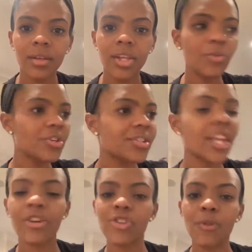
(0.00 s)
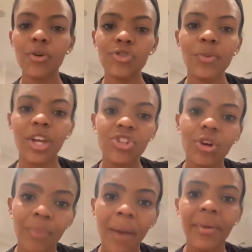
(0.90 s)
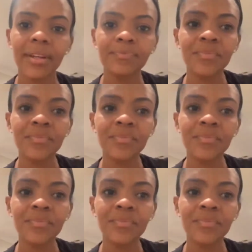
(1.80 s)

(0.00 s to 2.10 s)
You just think you're supposed to because you're a puppet.